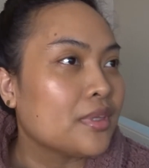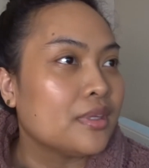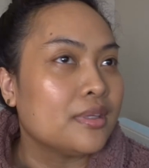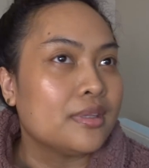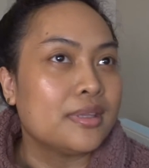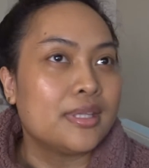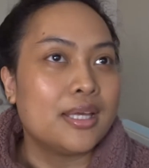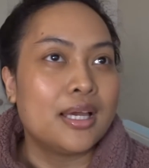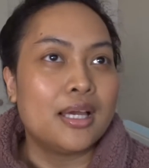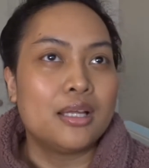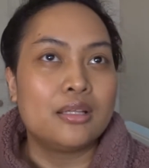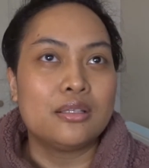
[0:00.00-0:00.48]

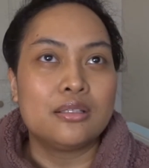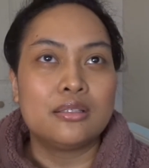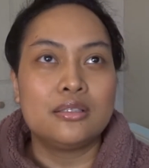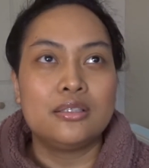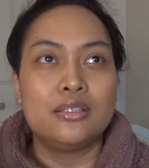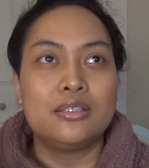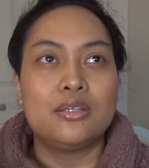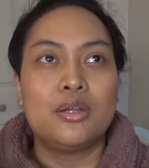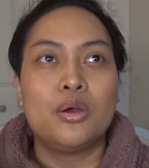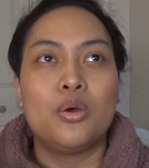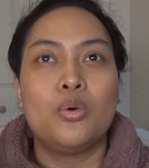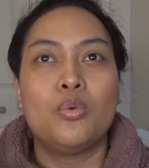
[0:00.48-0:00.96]
that,
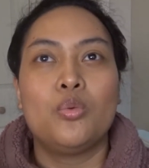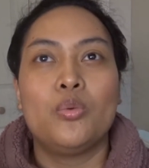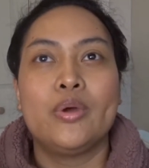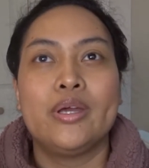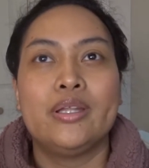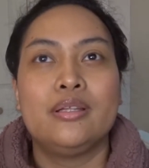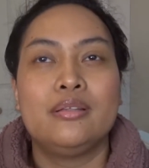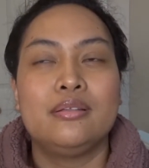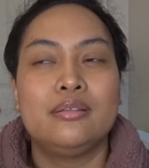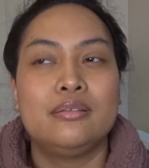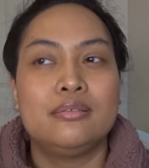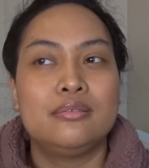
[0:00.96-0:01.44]
you know,
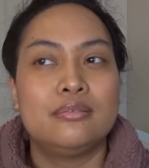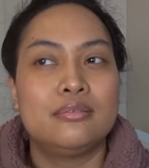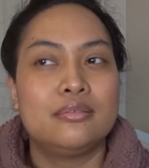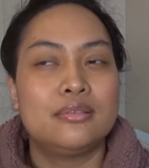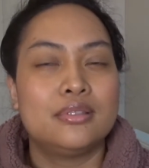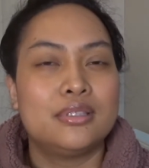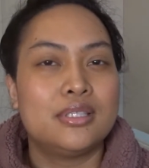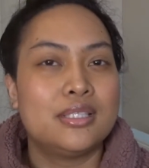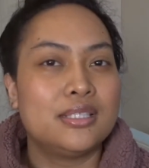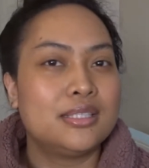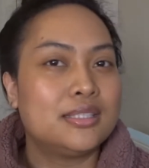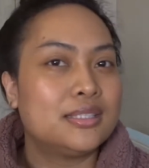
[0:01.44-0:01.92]
when
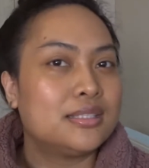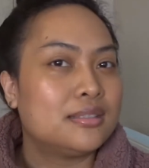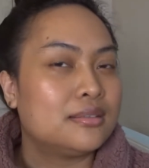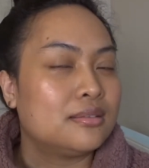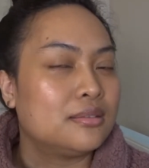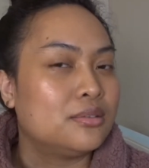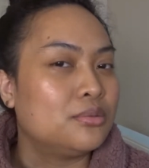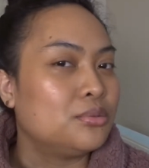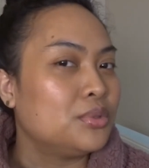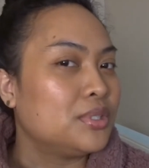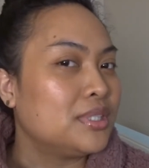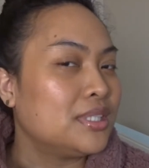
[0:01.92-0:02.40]

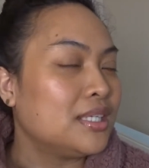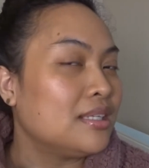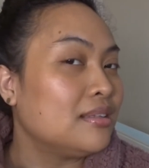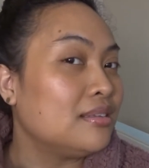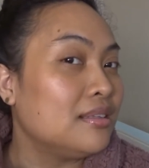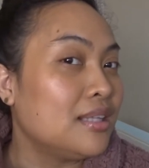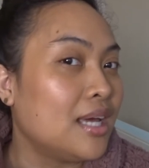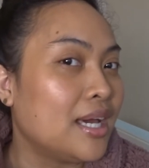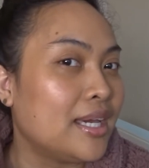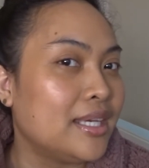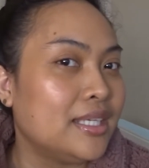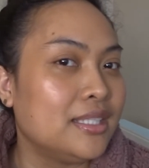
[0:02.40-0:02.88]
the
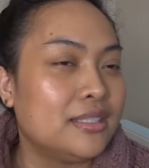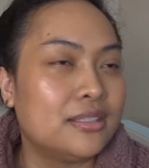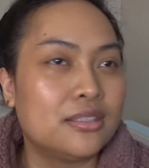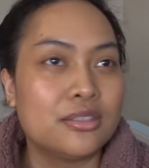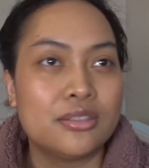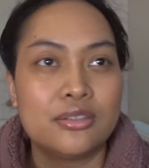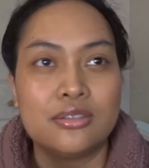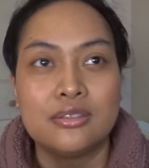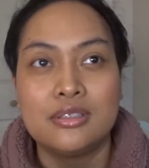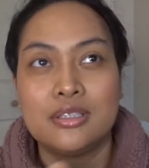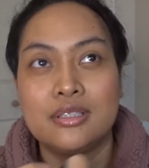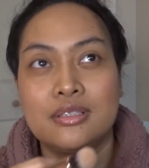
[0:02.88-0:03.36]
light
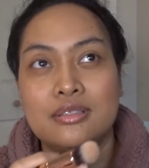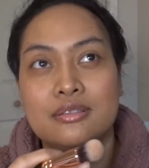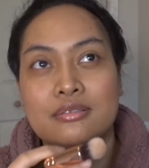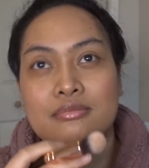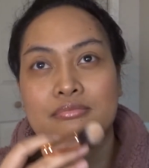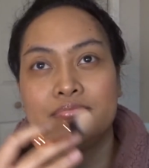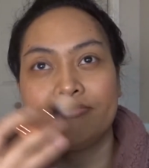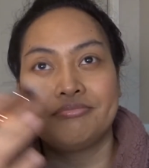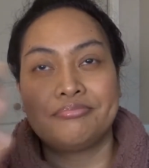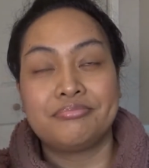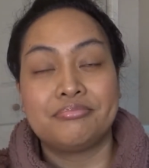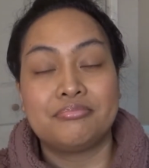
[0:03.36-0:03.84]
or the
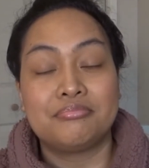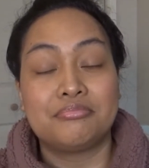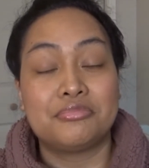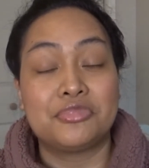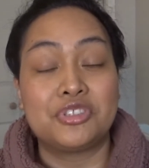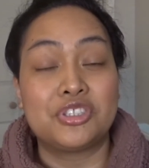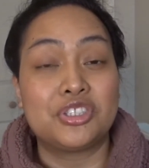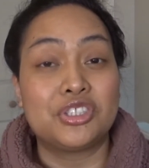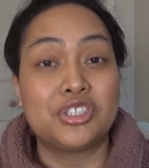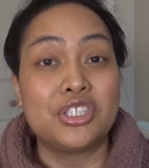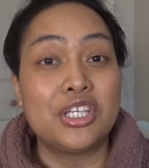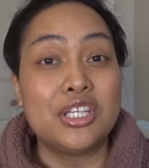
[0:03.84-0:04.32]

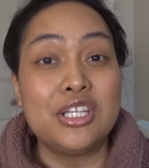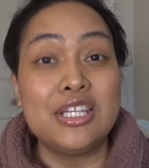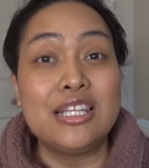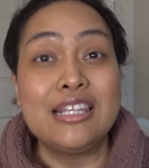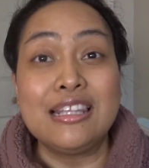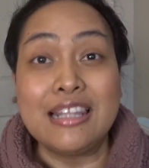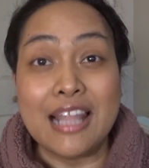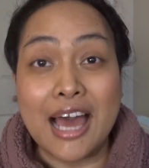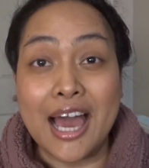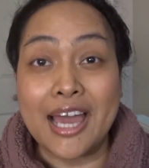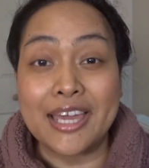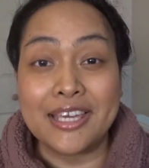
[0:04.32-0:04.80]

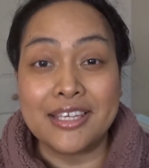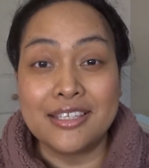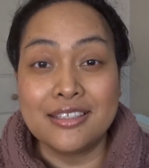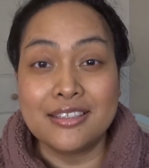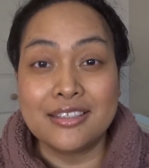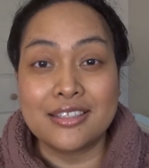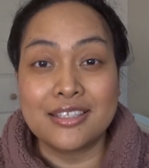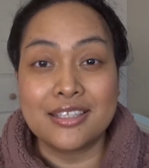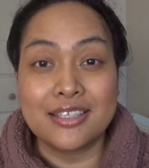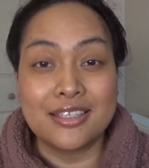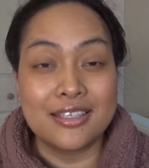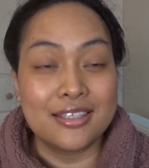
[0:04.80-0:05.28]

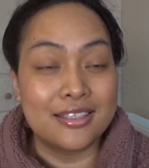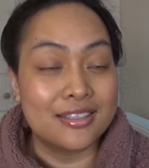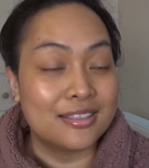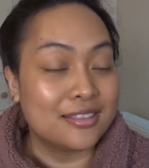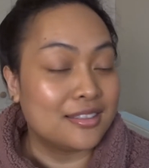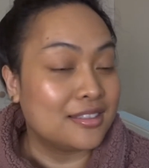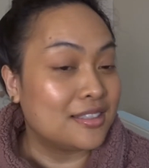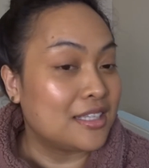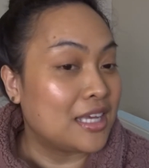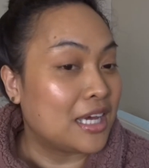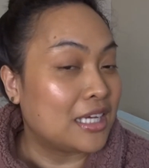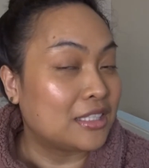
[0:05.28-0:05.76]
sunlight,
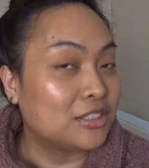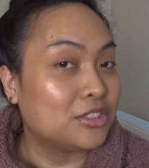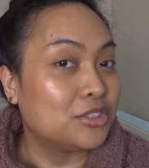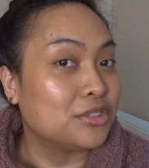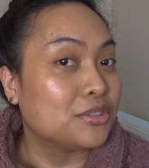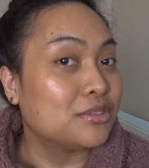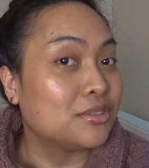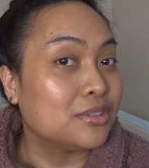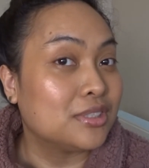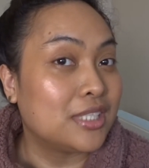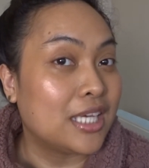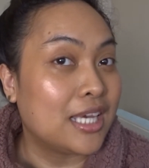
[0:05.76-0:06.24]

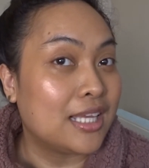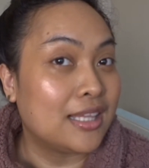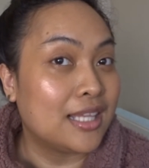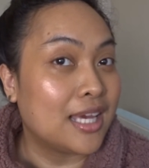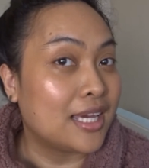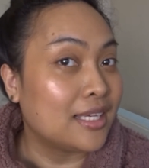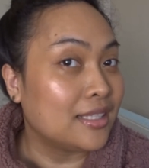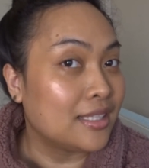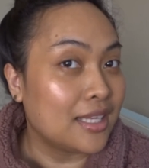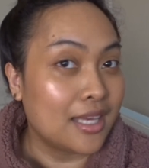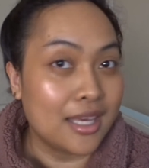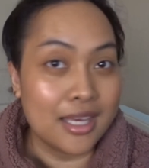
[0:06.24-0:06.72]
natural
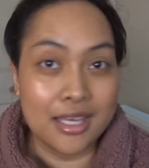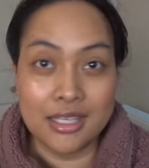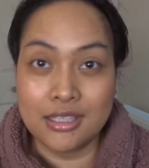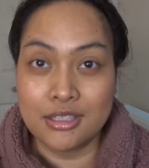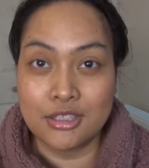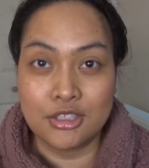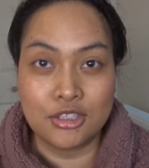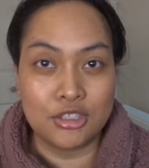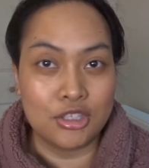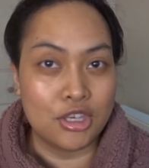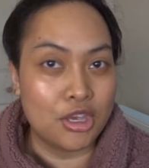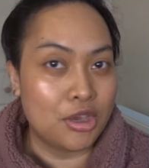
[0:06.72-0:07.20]
daylight
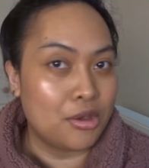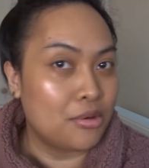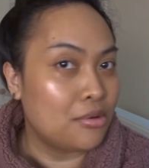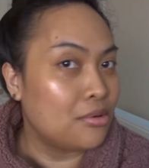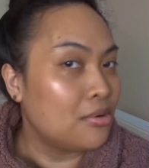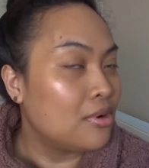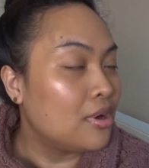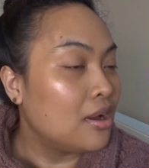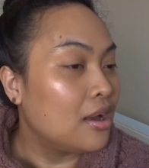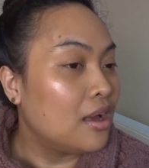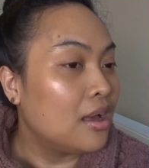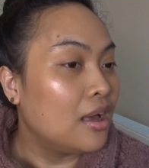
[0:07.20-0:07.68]
hits you,
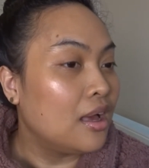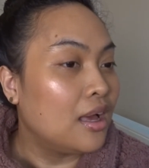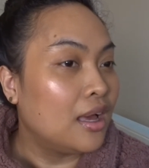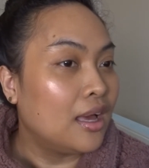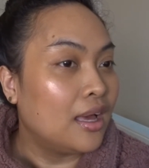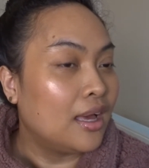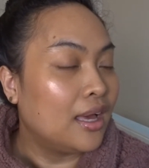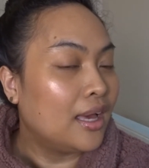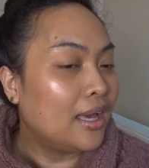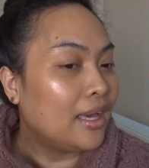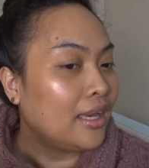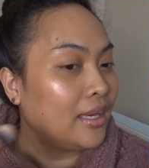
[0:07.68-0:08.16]

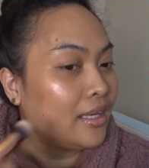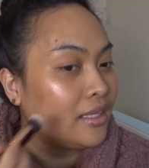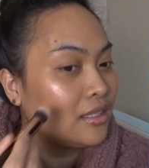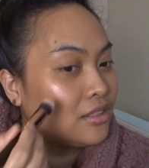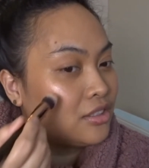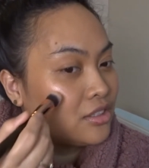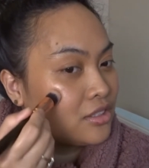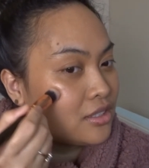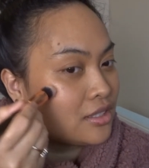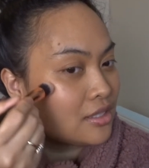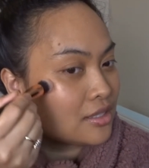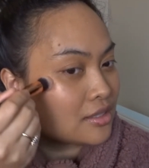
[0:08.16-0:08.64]

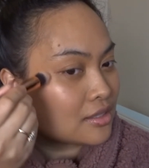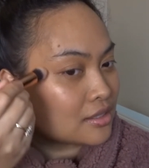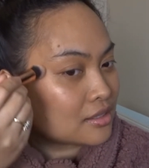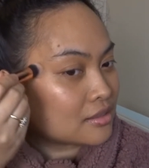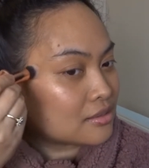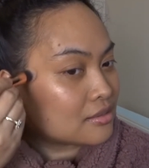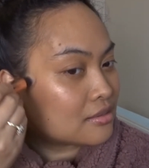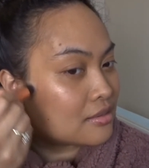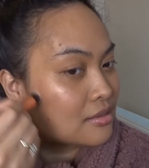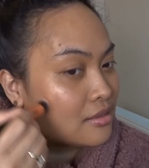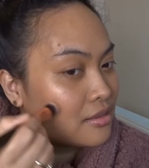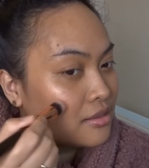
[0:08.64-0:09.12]
it just,
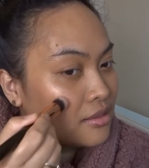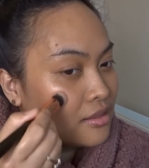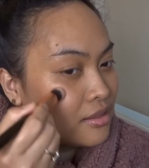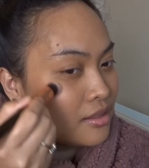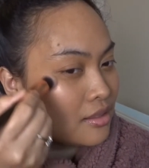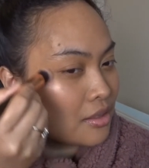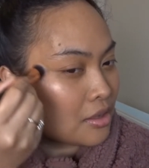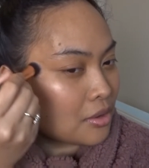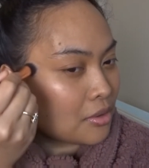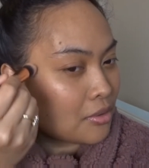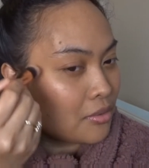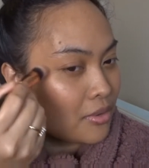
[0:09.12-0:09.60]
you
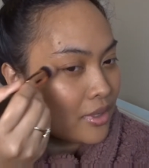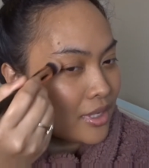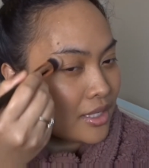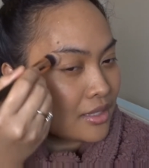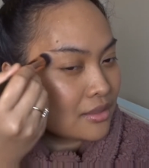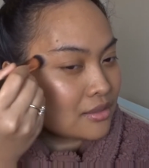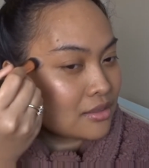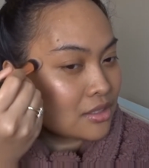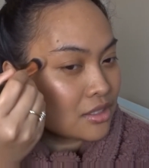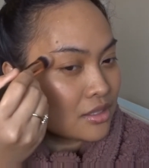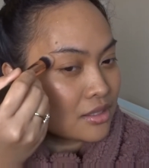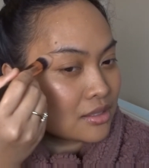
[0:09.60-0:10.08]
know,
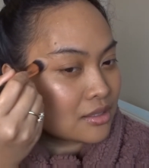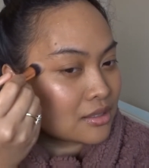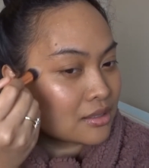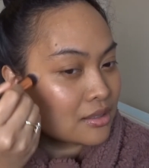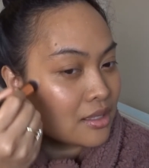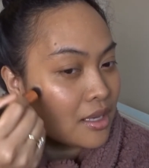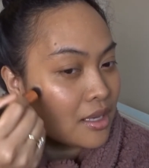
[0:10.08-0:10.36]
it just